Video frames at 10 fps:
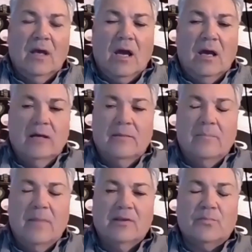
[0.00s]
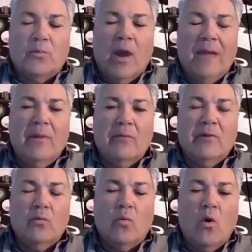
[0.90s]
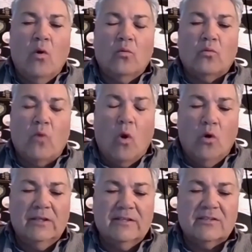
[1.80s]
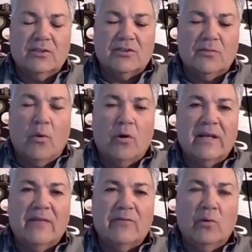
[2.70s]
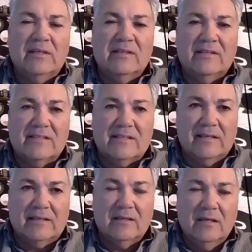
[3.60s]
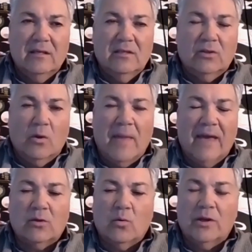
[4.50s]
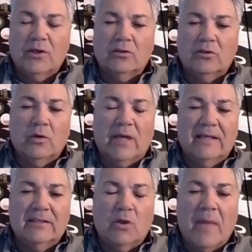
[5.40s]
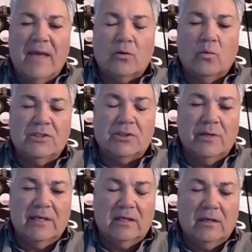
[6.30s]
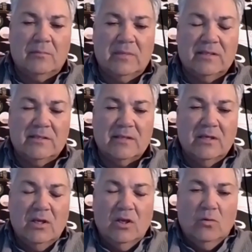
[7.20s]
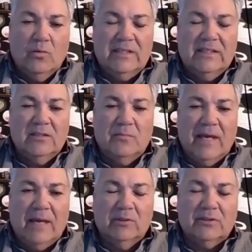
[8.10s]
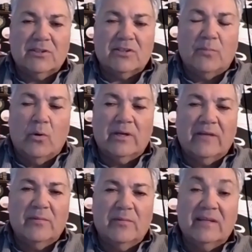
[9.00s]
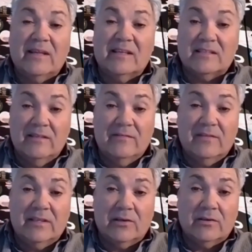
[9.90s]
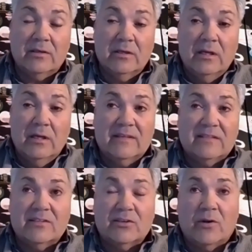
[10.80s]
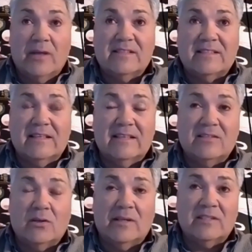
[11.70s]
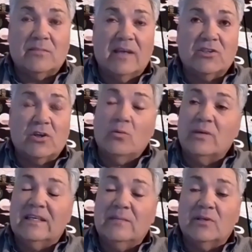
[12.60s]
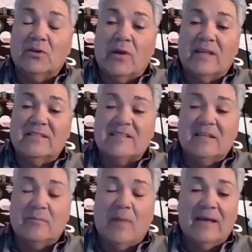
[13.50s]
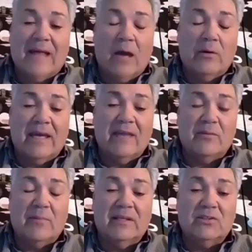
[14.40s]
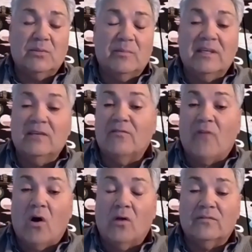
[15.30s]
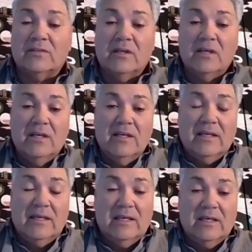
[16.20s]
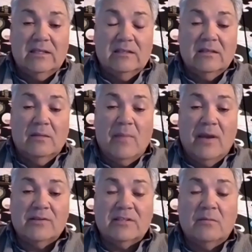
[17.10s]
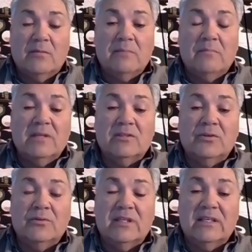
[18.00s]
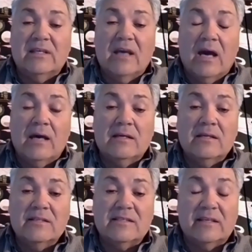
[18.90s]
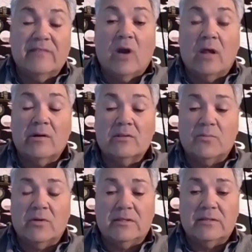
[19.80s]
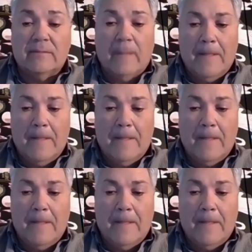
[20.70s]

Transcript: The mayor's primary role is to support everyone in the city, no matter where you're located, no matter what your income is. We need to be able to support everybody that's living here. This is a great city, so let's make sure we keep it a great city by allowing everybody to be involved in the mayor's commitment to the city of Colorado Springs.